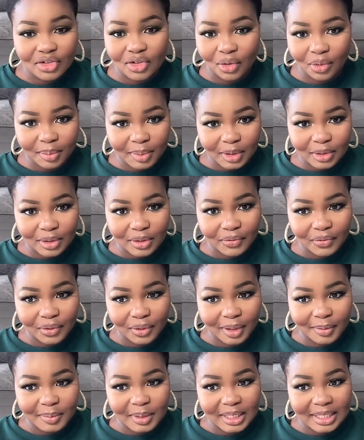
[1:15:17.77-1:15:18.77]
so
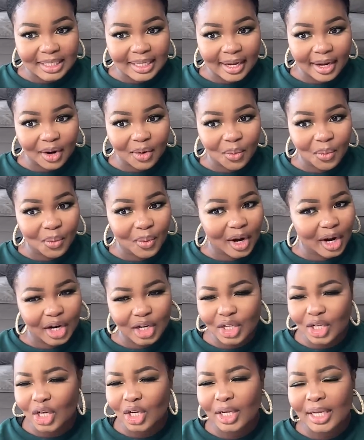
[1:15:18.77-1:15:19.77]
beautiful, I'm just like, where are
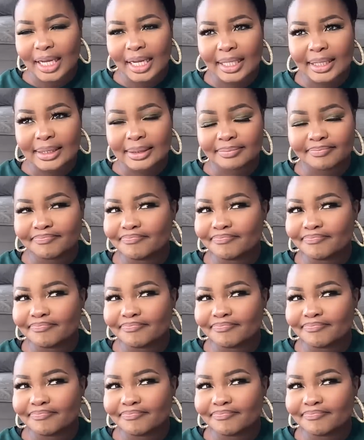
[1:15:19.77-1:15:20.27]
you looking?